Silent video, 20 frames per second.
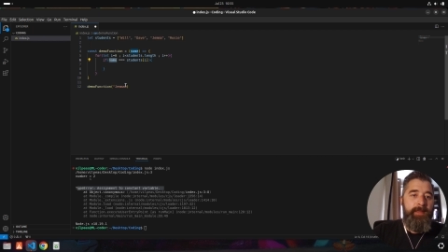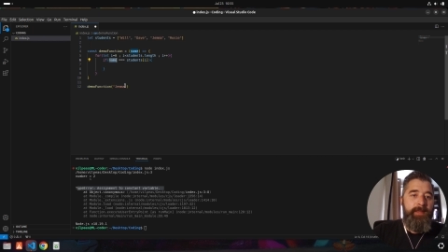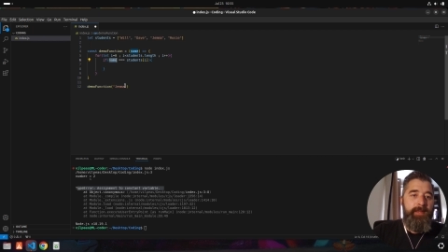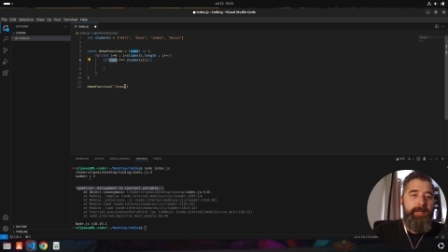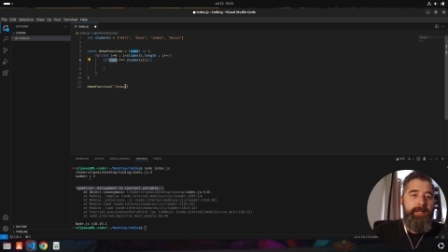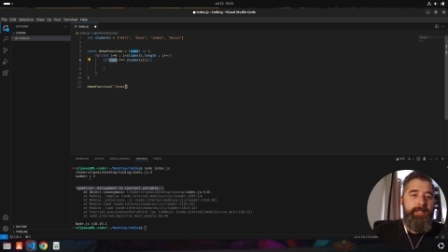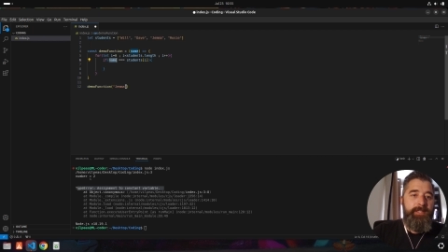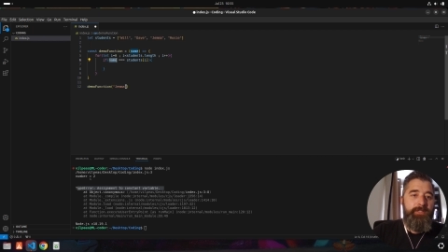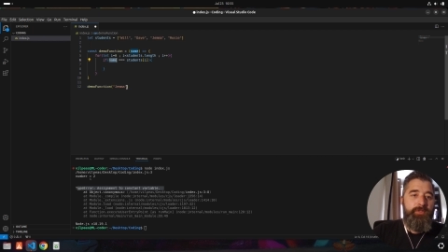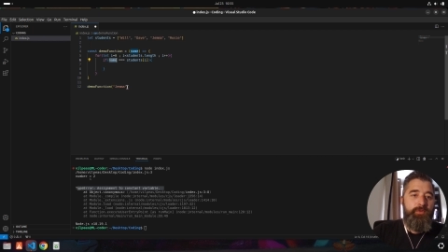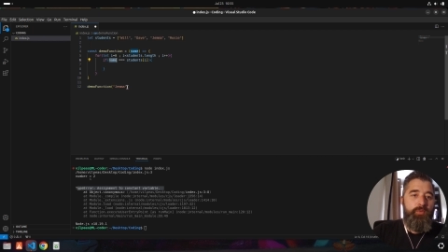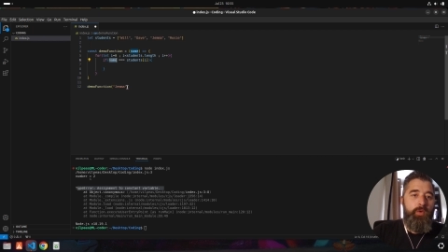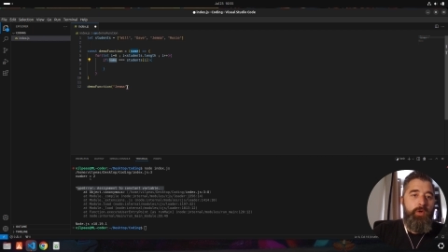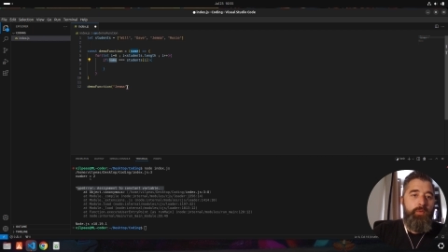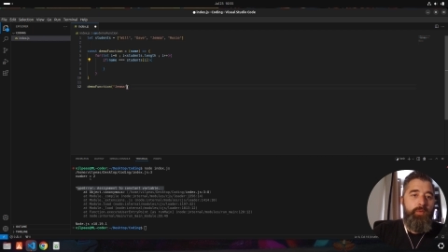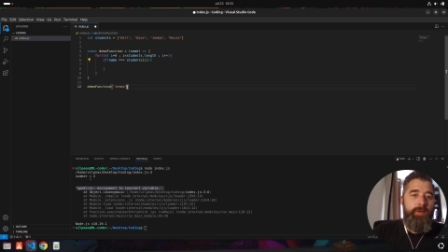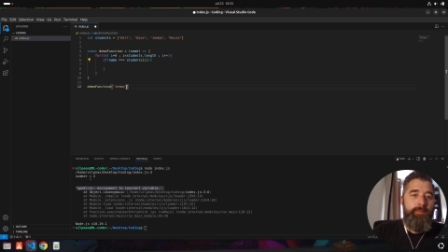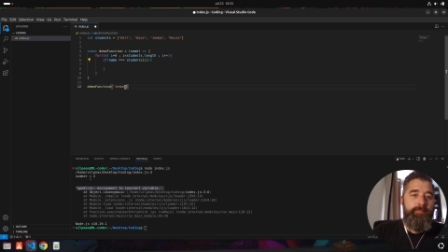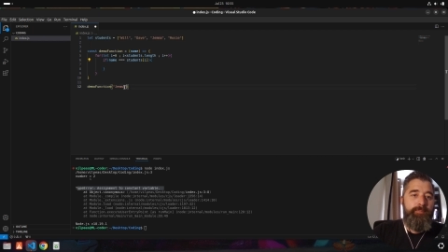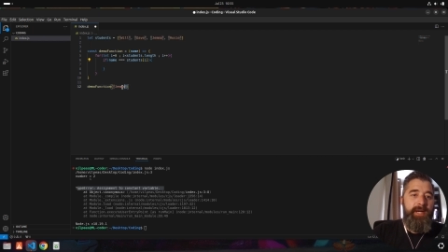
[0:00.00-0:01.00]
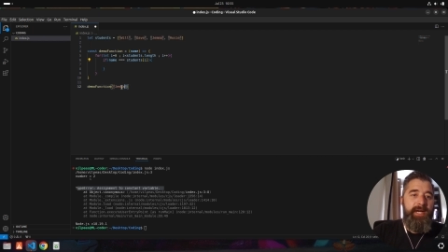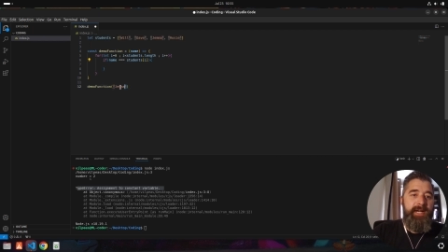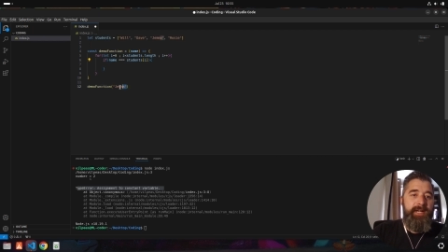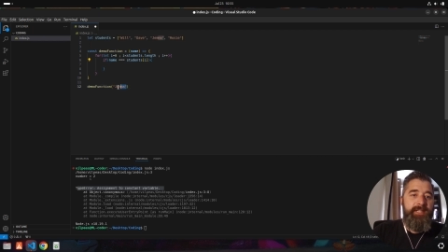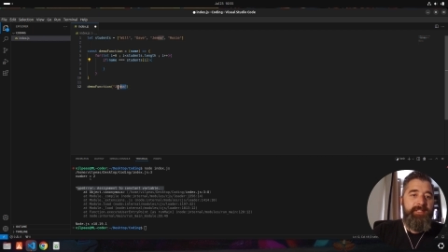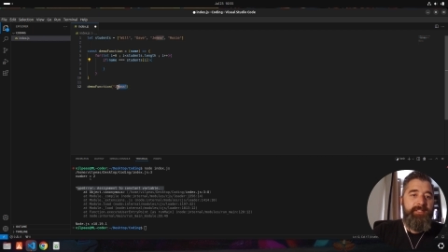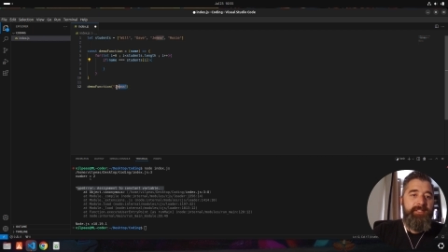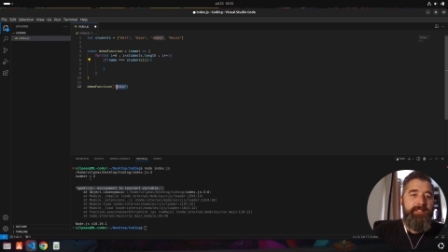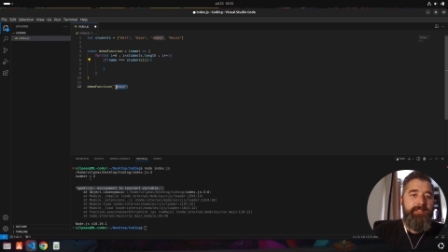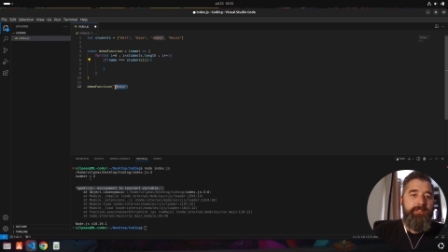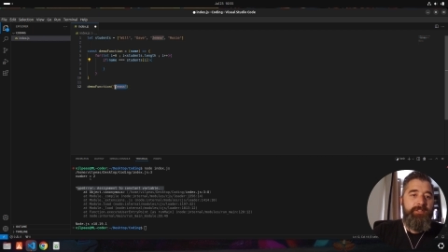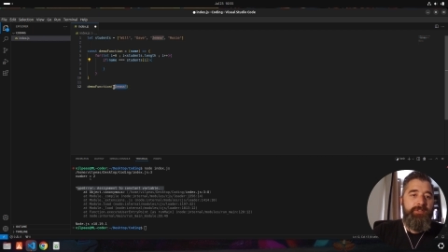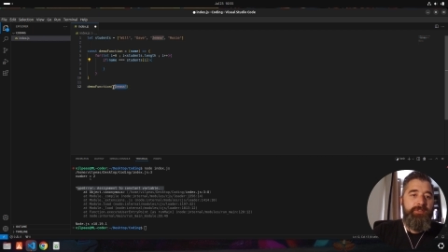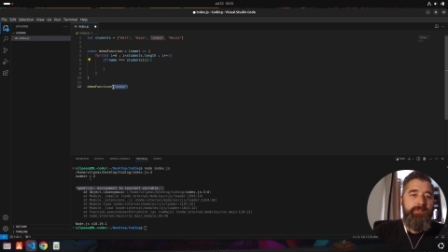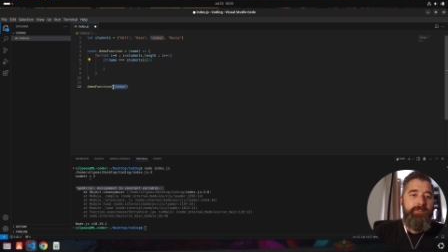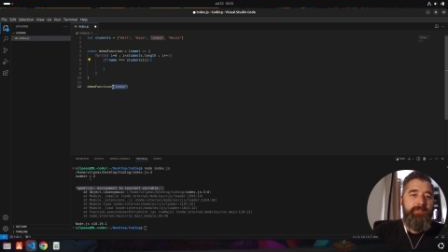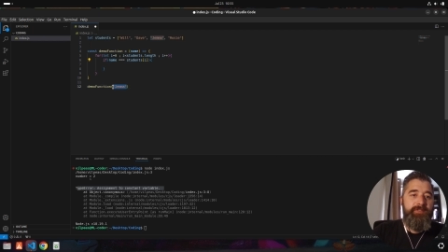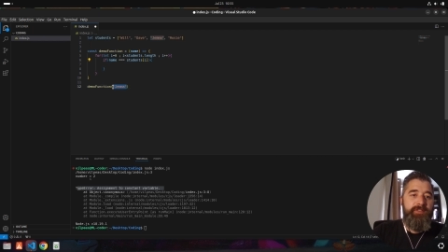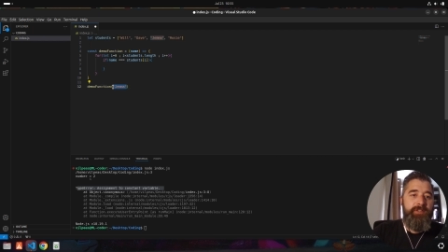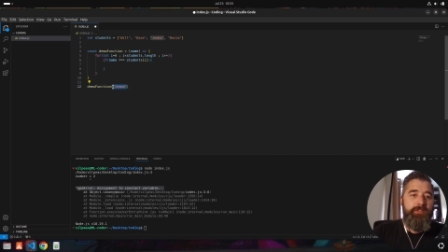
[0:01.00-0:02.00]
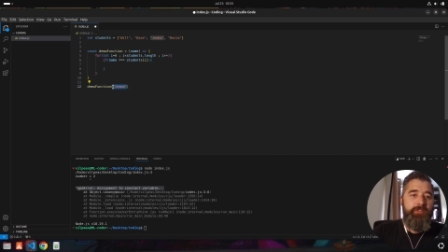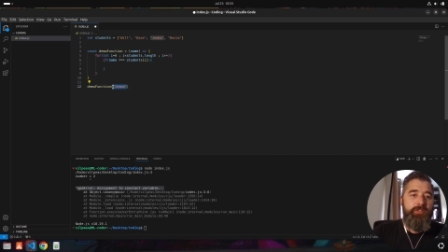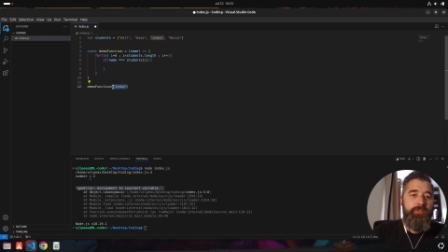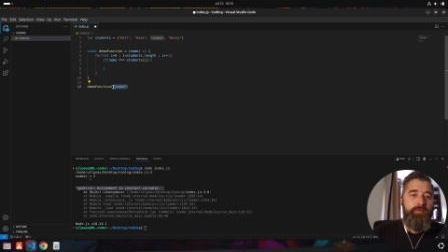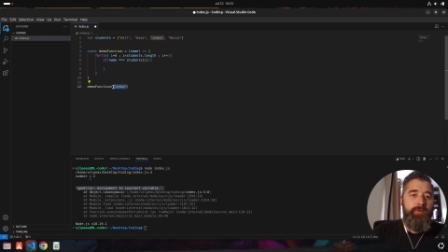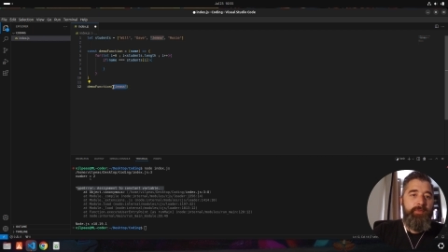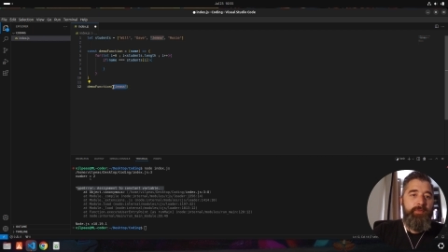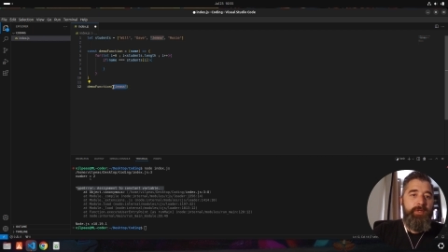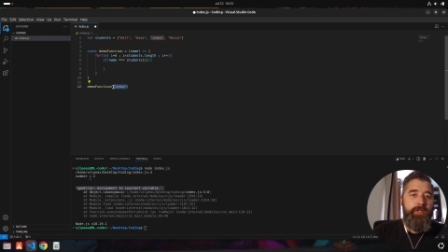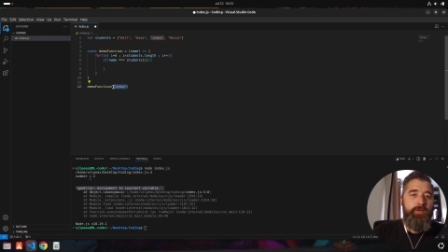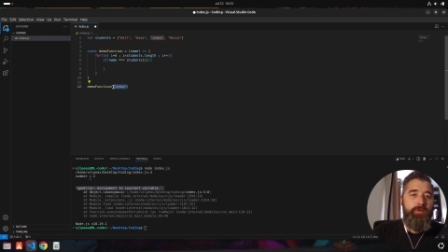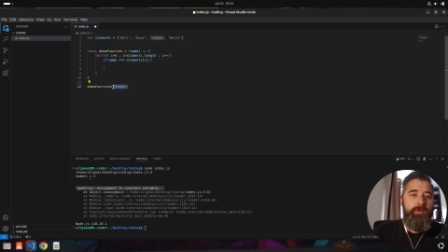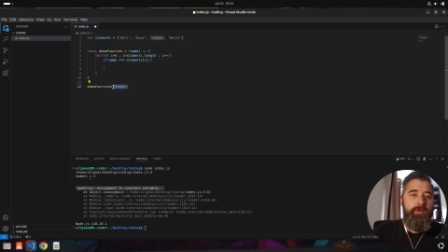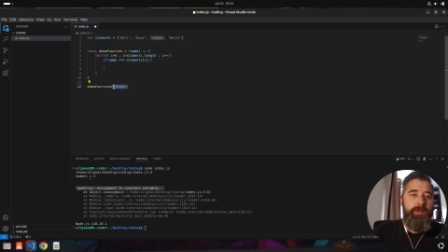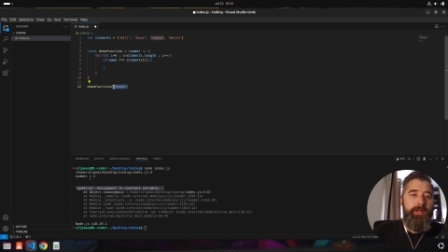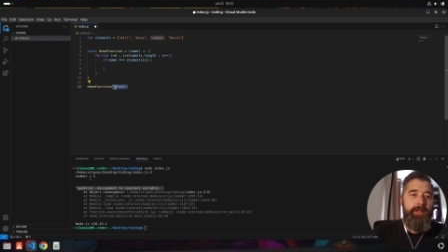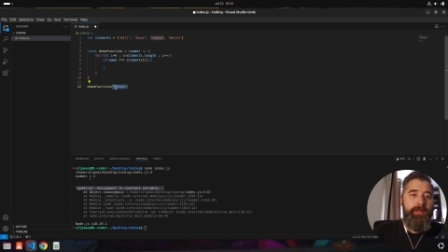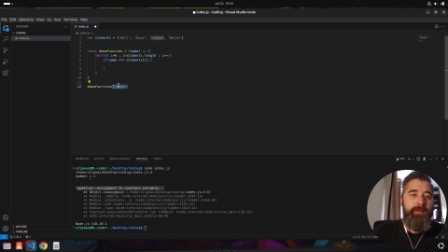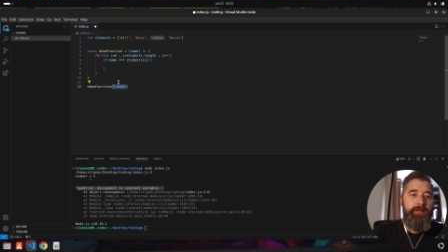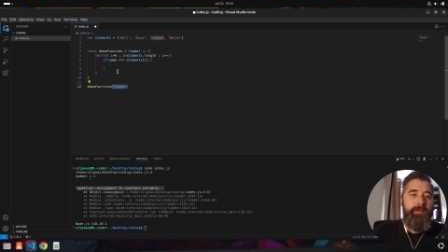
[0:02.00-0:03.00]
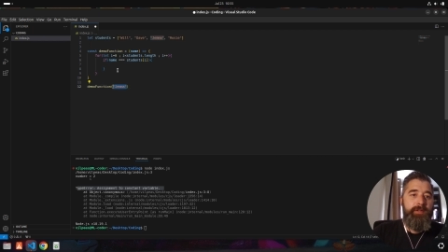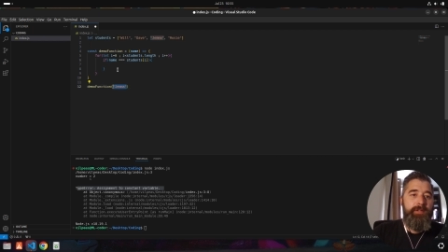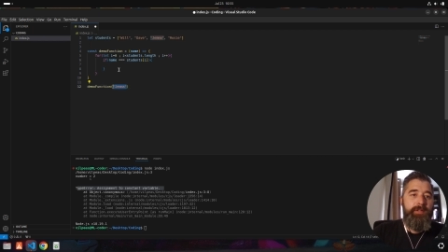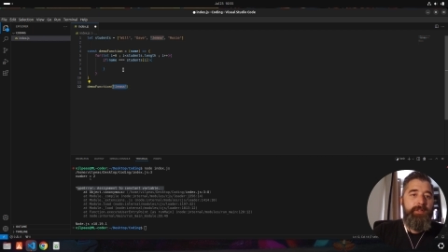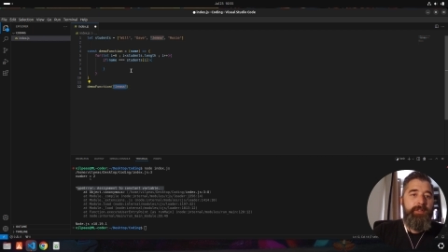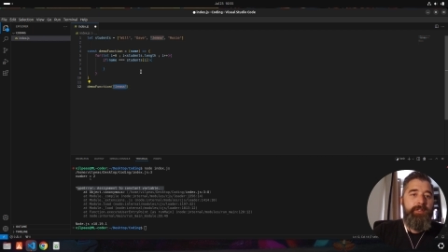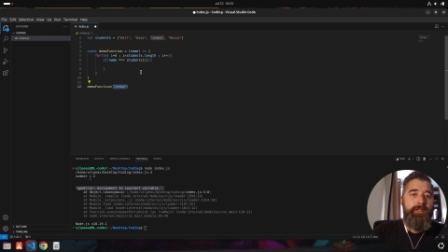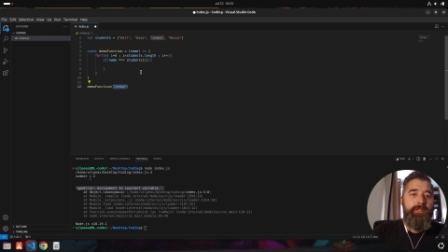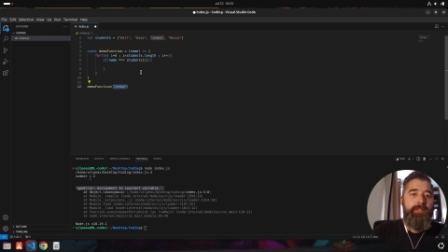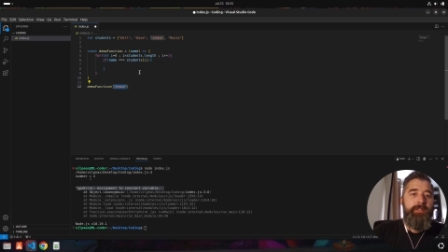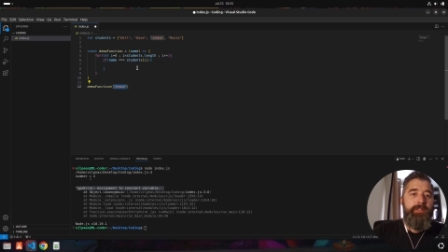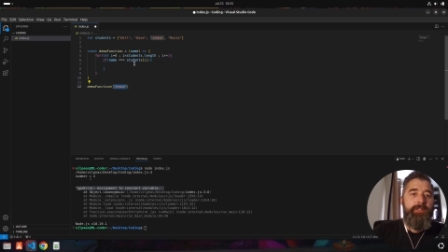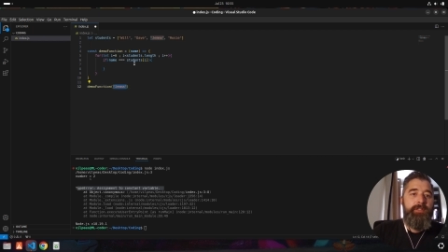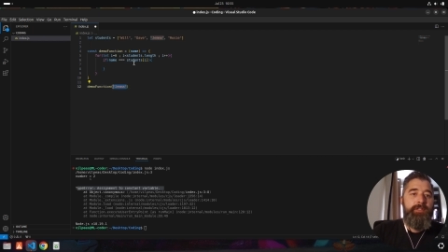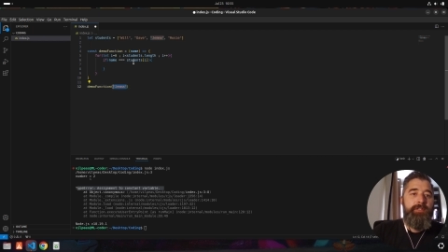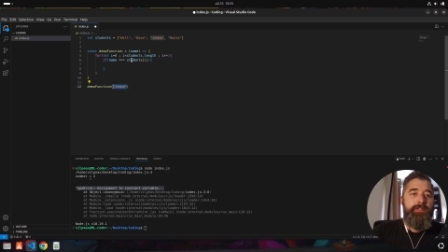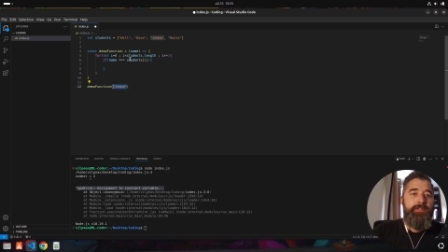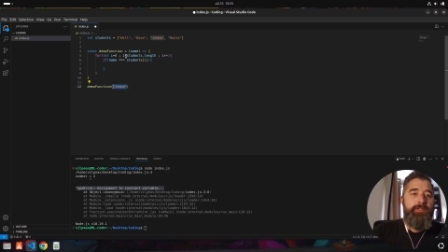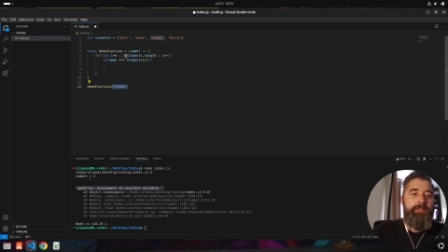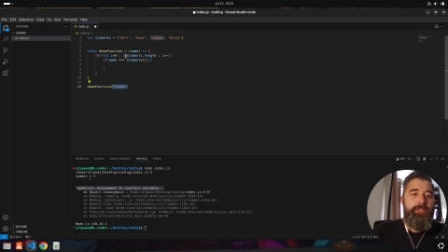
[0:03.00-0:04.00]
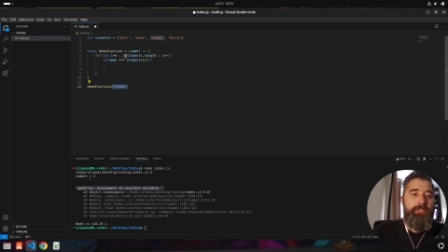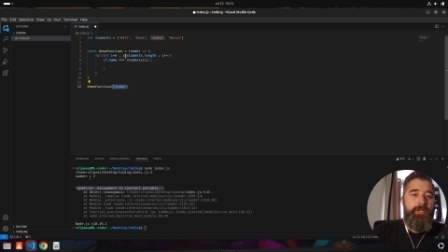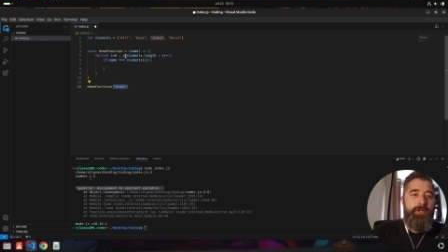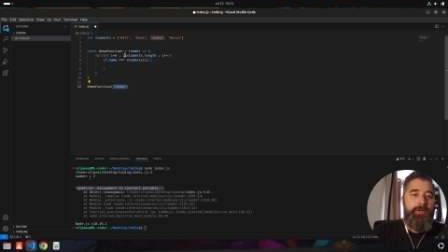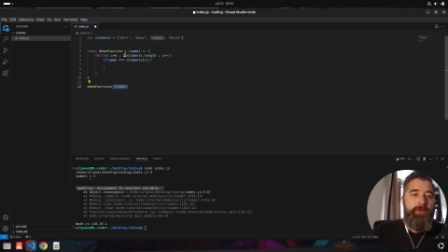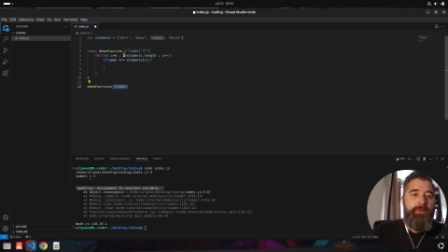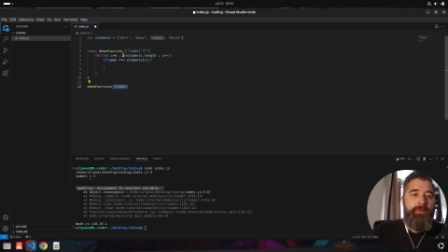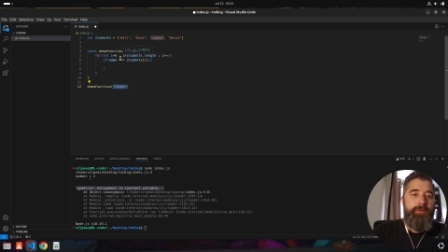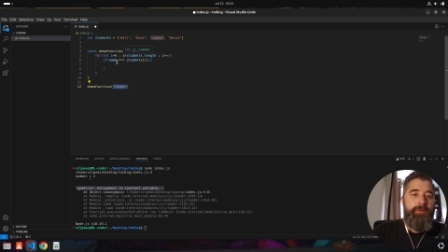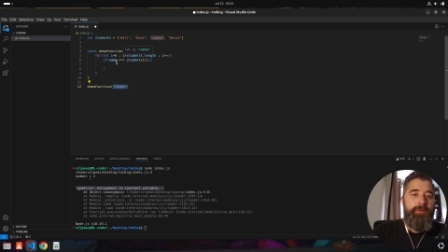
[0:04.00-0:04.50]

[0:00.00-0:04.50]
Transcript: is what we pass into the function when we call it. So